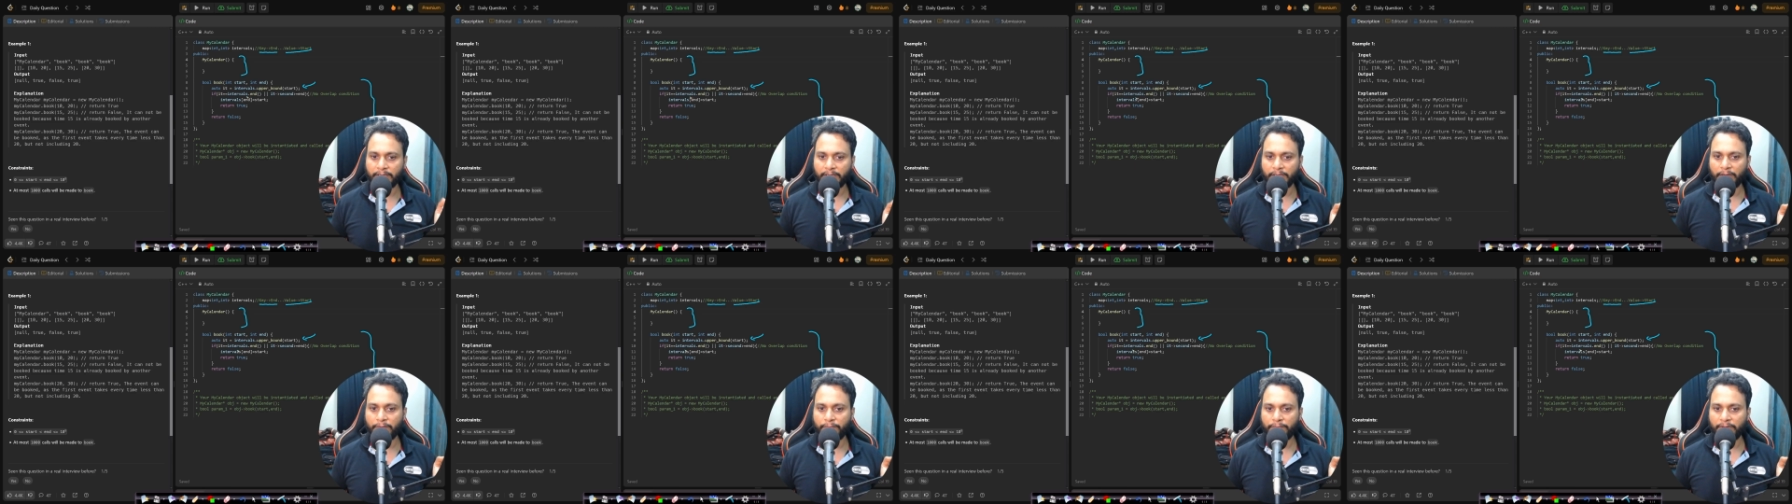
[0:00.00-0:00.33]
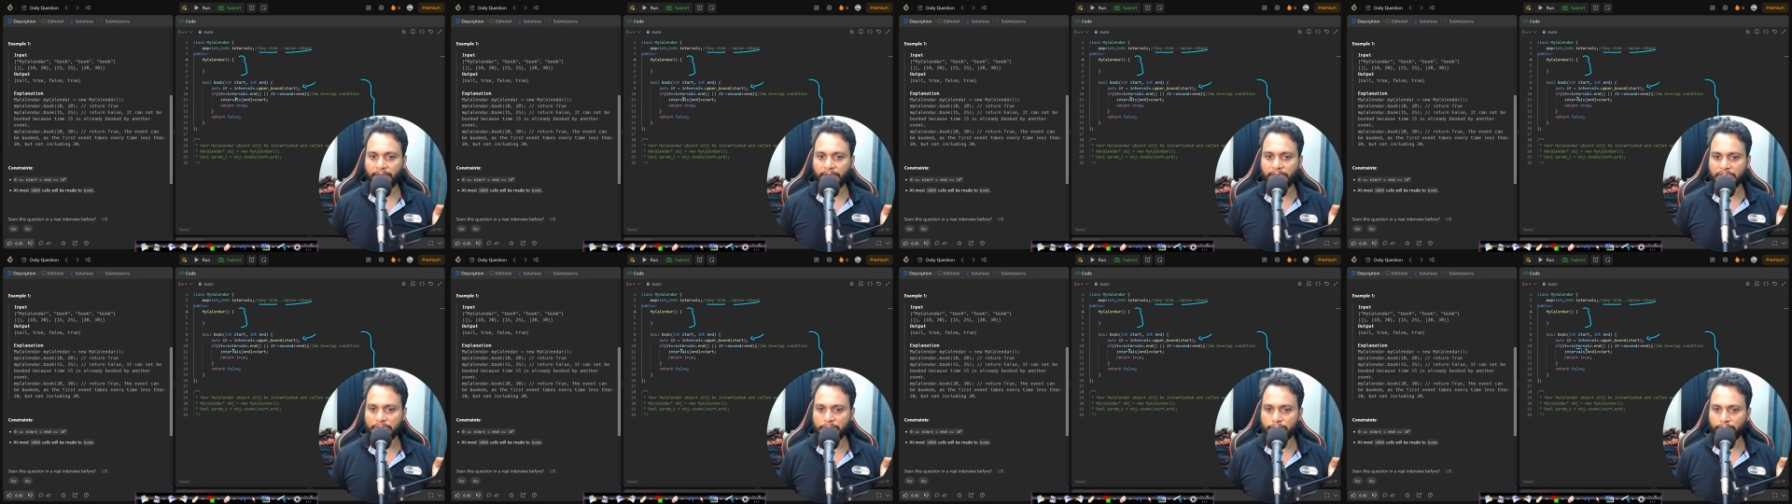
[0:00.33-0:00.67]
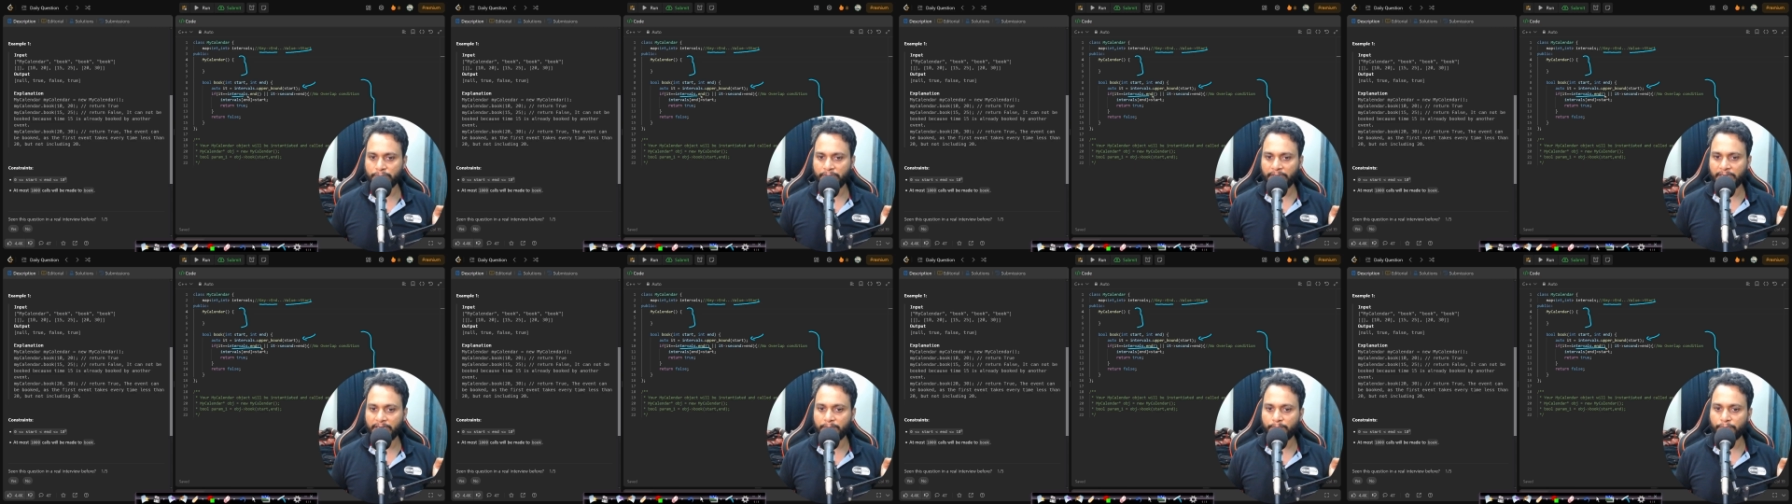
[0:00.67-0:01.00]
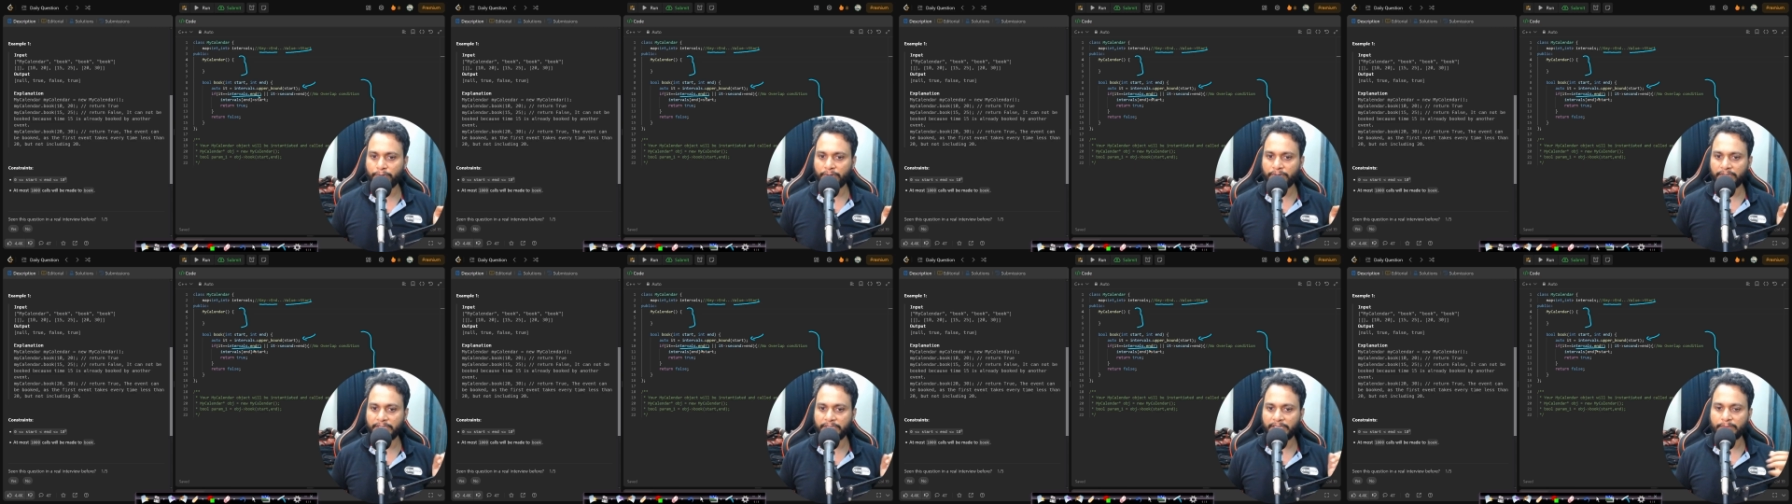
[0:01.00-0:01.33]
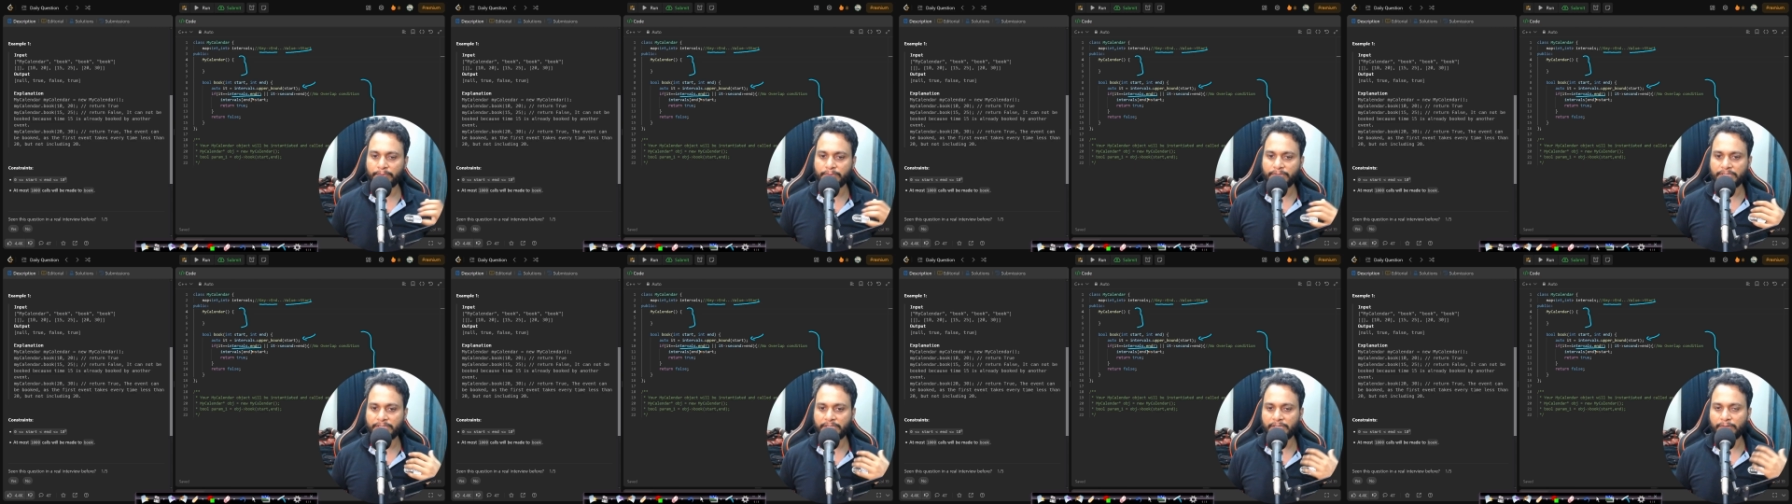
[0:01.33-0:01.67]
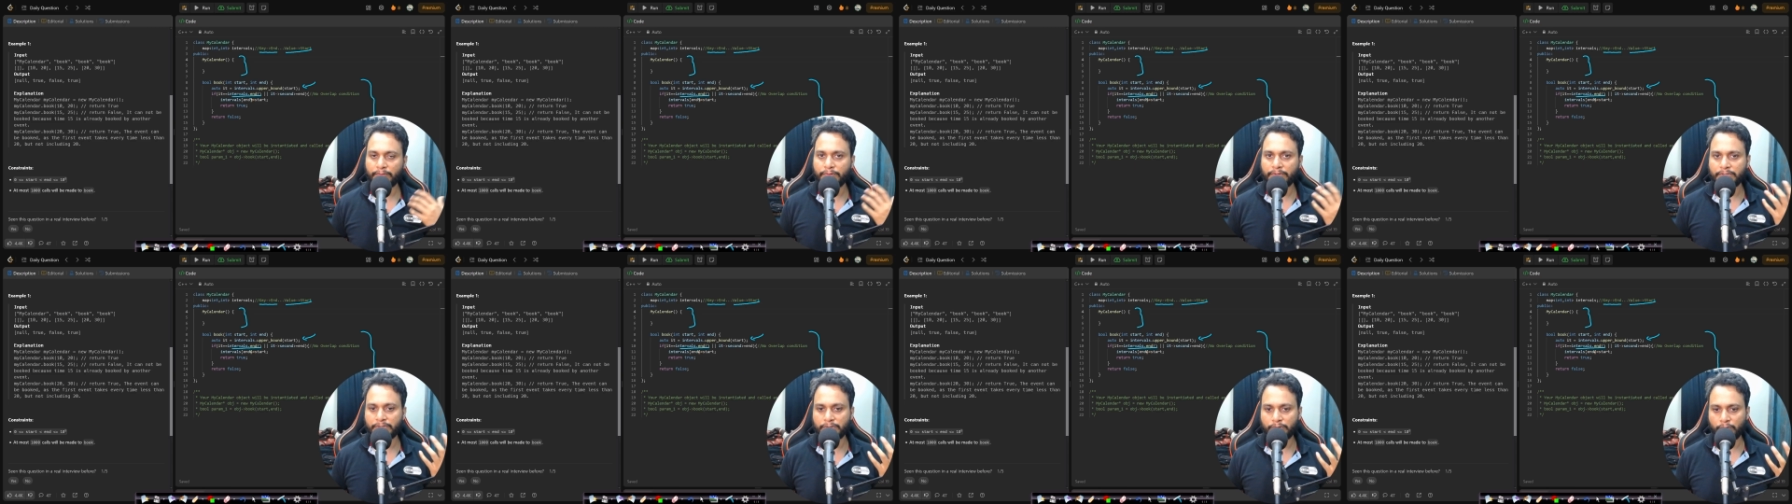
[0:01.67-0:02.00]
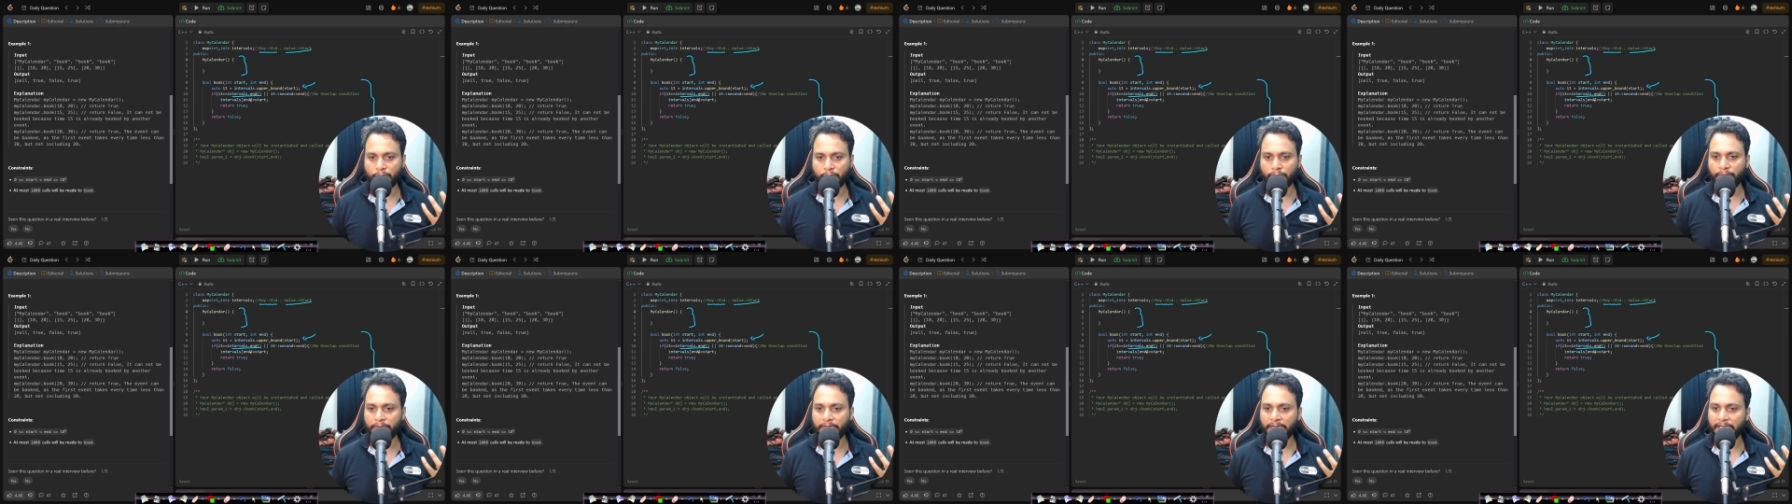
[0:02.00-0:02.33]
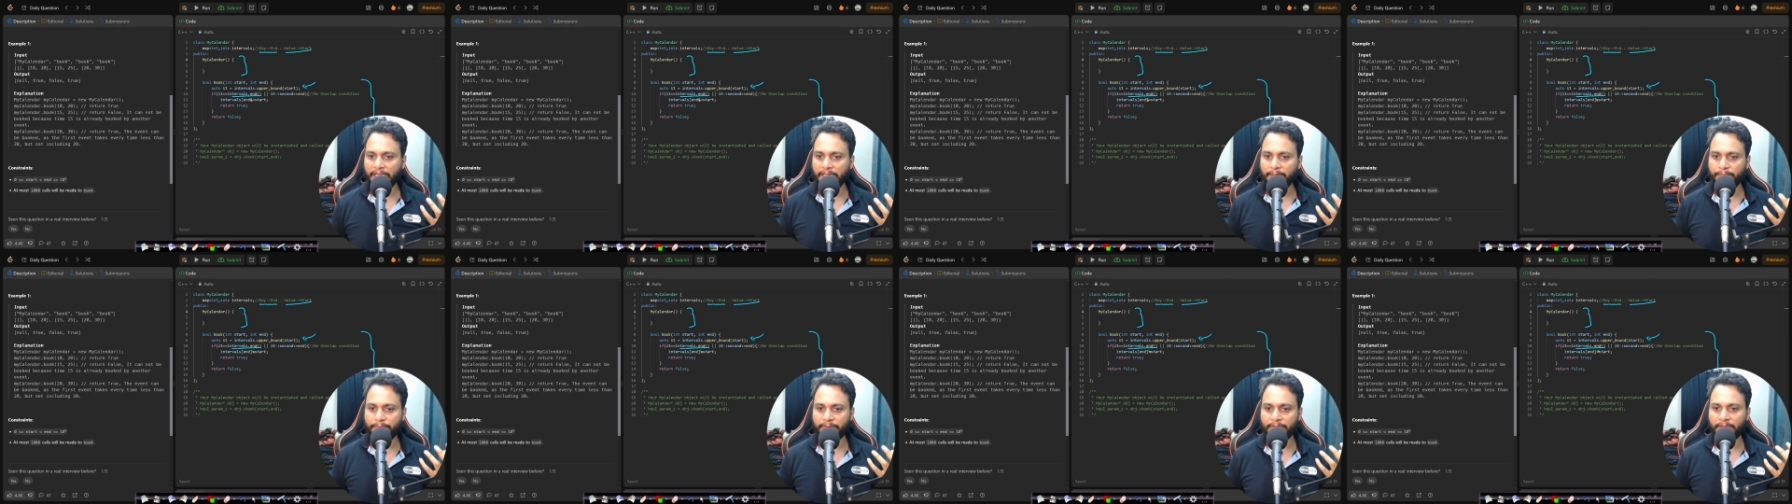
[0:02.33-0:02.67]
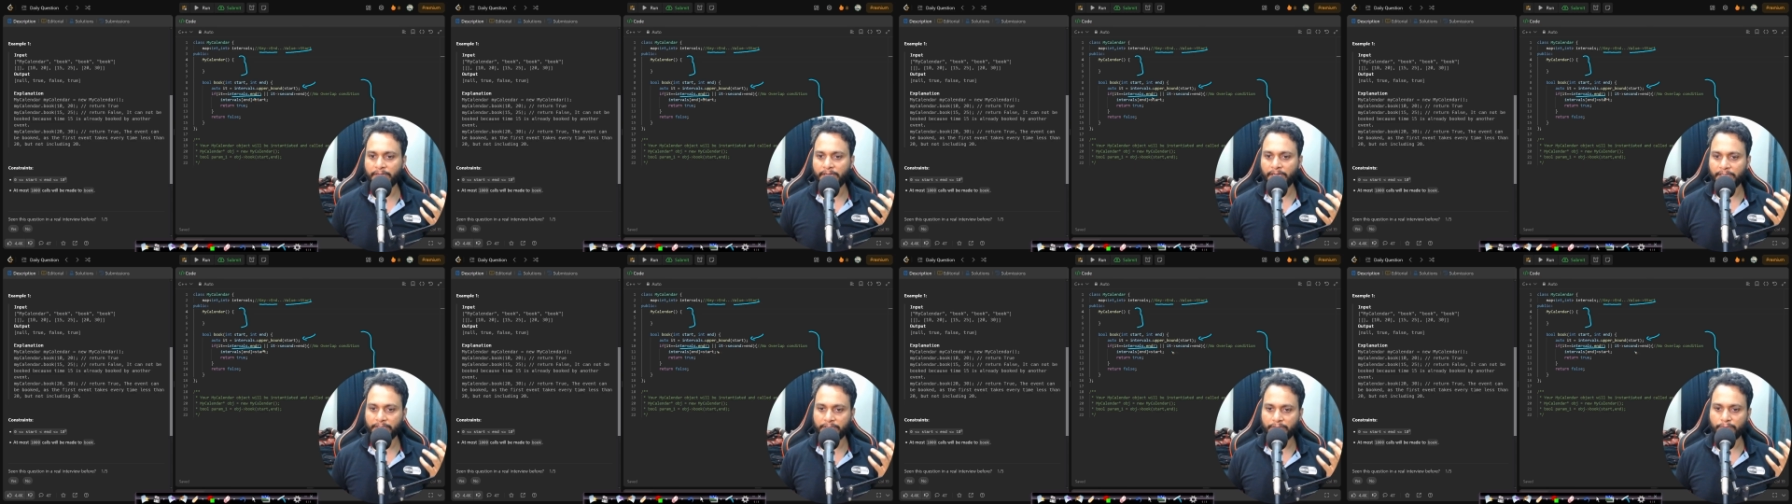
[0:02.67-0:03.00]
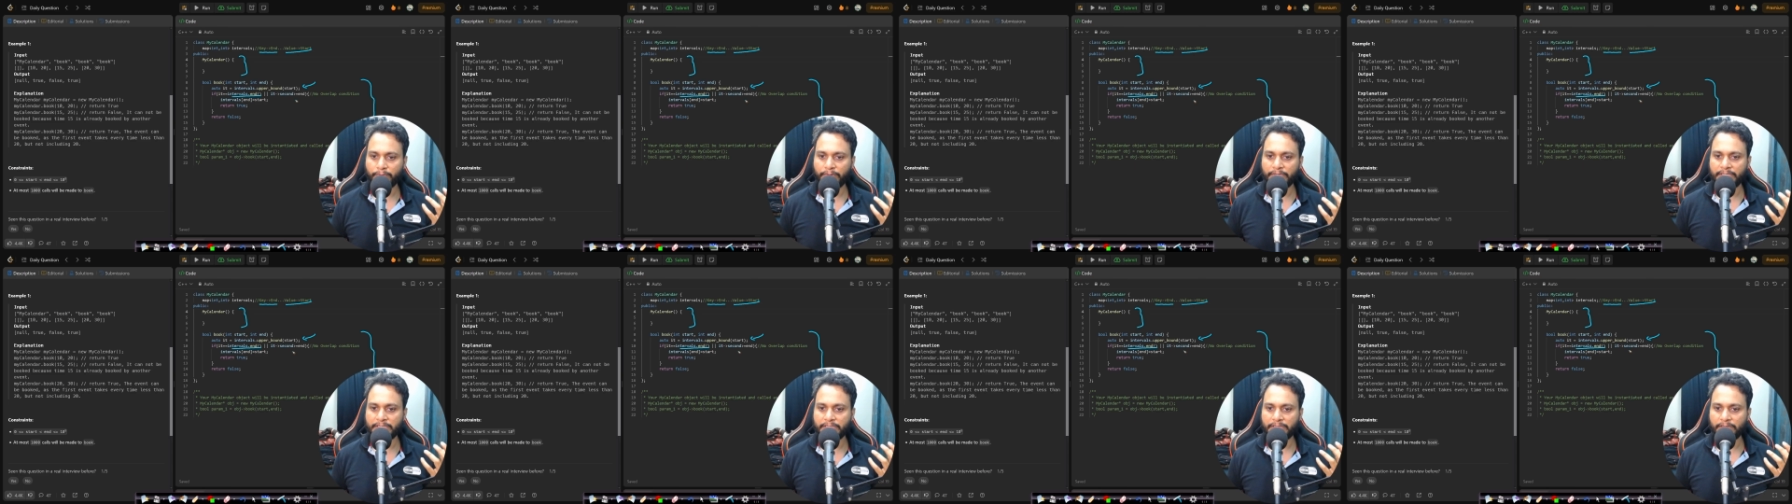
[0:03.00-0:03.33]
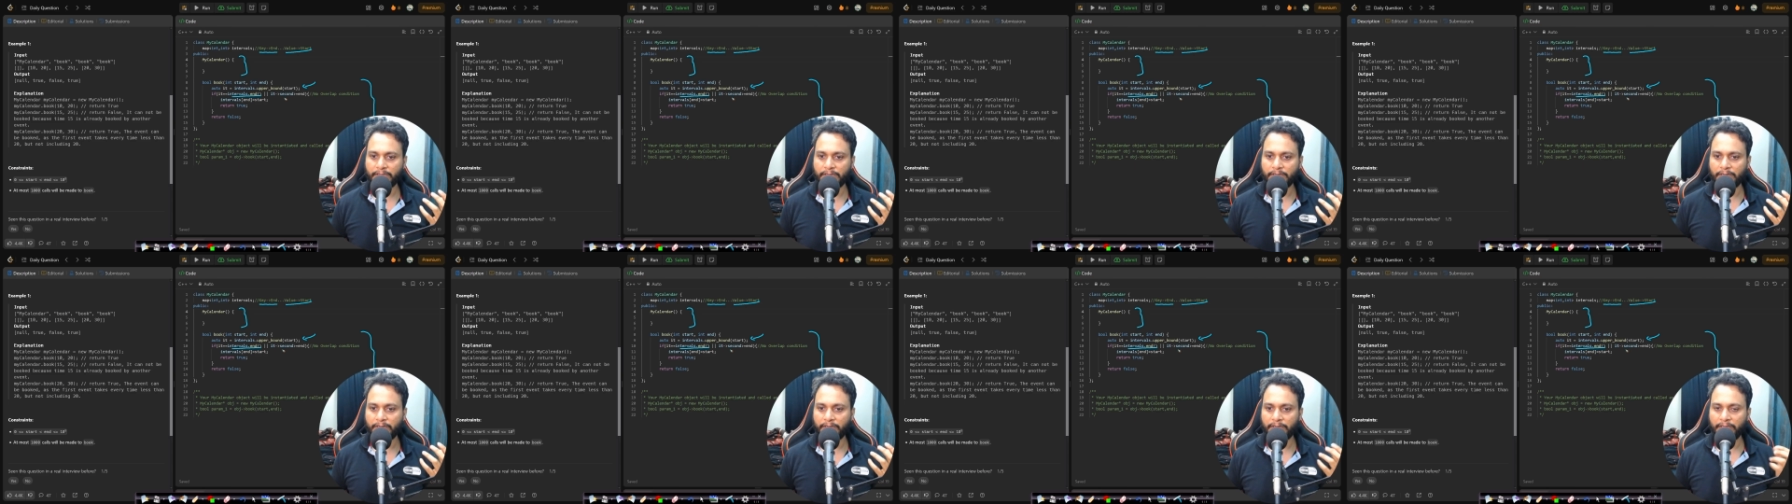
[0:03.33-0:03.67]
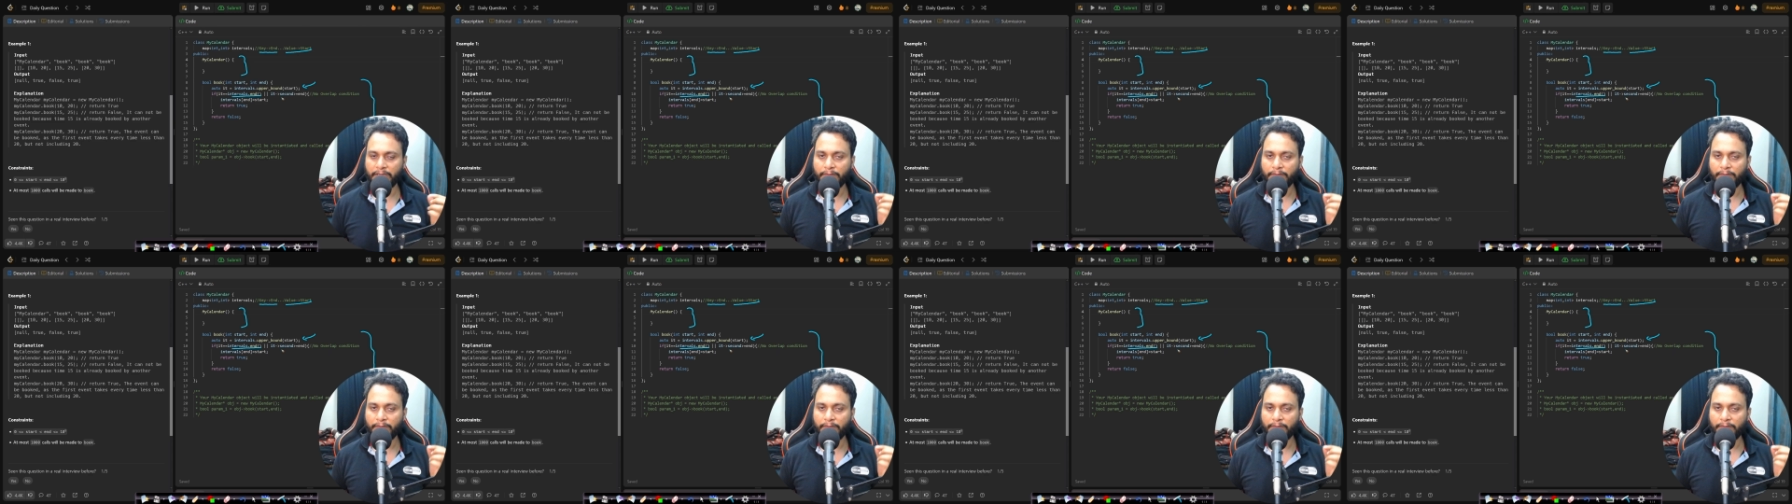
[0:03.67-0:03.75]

if we reach to the endpoint that means there was no overlap otherwise uh,